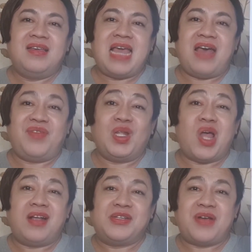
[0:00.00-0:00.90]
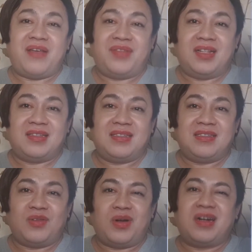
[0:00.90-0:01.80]
having long travels
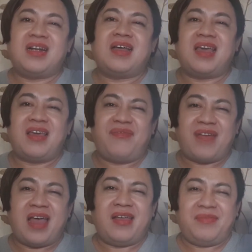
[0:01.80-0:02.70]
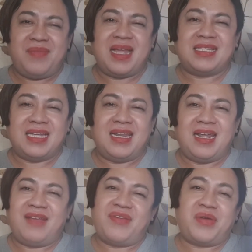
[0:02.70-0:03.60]
or if I'll be
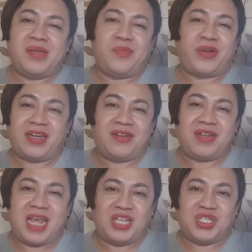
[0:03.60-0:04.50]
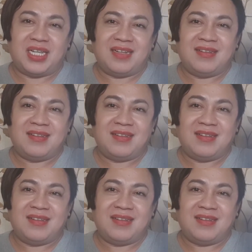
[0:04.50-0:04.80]
attending a very important occasion.